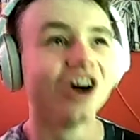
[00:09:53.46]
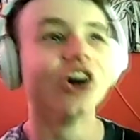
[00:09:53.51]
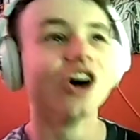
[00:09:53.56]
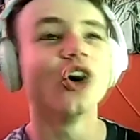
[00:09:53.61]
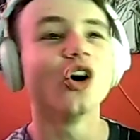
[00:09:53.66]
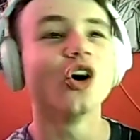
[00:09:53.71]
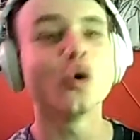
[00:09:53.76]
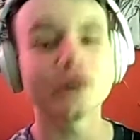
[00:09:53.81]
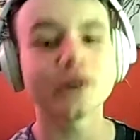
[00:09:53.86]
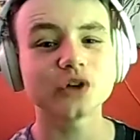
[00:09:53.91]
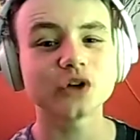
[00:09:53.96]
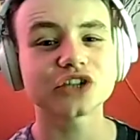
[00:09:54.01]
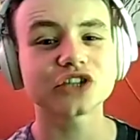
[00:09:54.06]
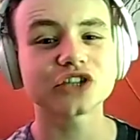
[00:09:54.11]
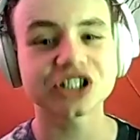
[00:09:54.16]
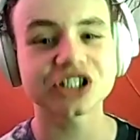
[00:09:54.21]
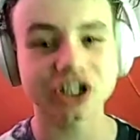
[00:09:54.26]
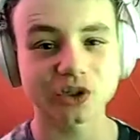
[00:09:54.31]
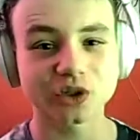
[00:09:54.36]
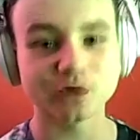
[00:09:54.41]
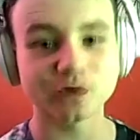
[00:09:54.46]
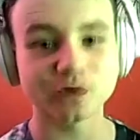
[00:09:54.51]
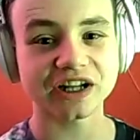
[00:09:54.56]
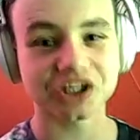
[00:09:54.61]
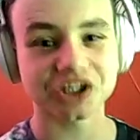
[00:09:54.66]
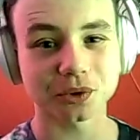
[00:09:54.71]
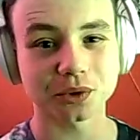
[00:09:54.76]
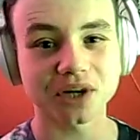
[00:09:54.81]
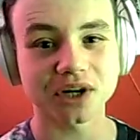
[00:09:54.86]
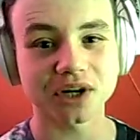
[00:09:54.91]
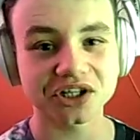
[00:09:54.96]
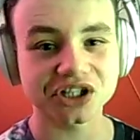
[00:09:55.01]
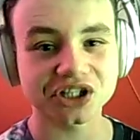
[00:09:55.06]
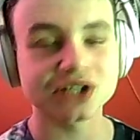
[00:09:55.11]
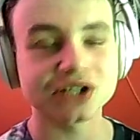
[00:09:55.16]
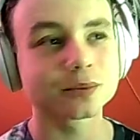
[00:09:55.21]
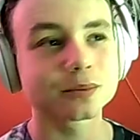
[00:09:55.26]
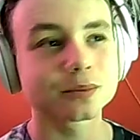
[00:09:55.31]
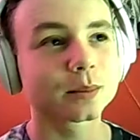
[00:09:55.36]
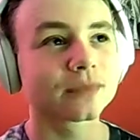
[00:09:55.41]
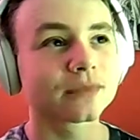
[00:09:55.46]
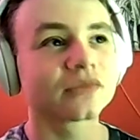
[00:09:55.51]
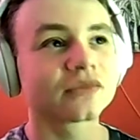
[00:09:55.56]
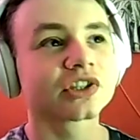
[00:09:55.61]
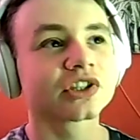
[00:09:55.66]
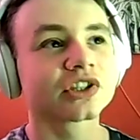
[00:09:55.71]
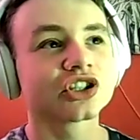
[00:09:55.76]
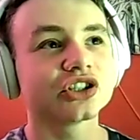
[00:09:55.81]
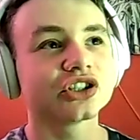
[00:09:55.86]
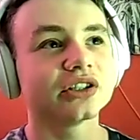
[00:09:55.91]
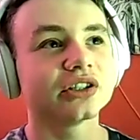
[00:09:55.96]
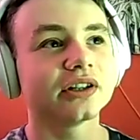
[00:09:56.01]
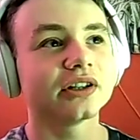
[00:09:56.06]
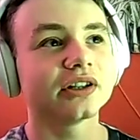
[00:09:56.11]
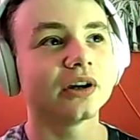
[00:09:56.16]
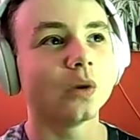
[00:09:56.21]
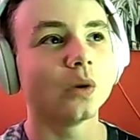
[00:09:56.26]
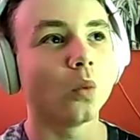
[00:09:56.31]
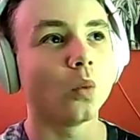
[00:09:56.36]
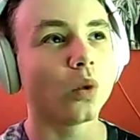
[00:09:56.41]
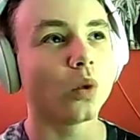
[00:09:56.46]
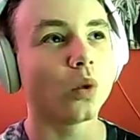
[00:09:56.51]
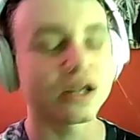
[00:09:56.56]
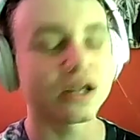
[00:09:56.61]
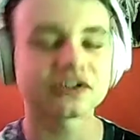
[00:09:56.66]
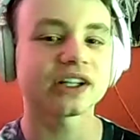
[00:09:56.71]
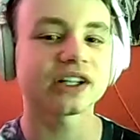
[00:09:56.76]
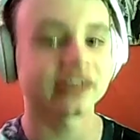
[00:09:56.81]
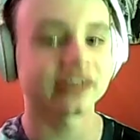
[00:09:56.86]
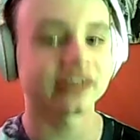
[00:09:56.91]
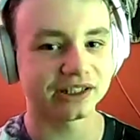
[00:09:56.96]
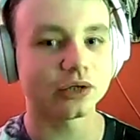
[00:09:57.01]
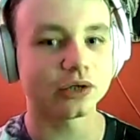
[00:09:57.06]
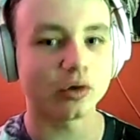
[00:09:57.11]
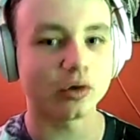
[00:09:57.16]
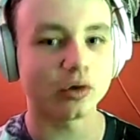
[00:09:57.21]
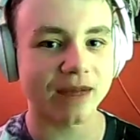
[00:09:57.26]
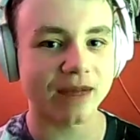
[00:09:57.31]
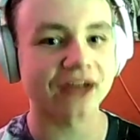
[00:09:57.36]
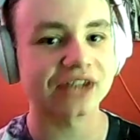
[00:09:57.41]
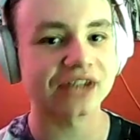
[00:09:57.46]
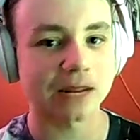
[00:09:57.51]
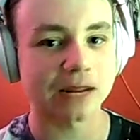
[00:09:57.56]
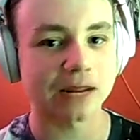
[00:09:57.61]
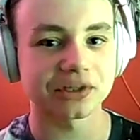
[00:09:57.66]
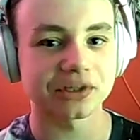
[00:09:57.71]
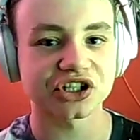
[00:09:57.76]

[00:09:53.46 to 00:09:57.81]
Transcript: Although she's done all that to us, we've done an equal amount of damage